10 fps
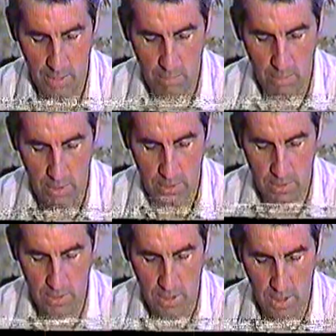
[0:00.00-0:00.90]
where it is
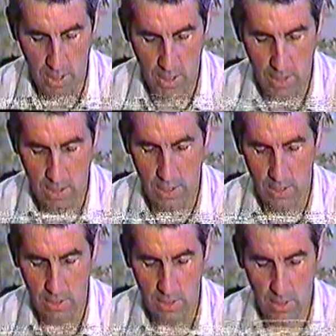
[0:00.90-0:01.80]
today, in
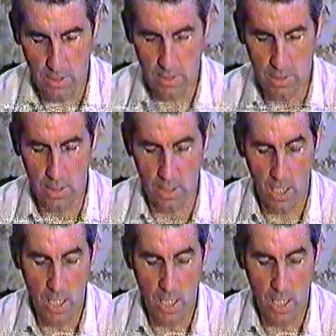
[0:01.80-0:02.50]
1933,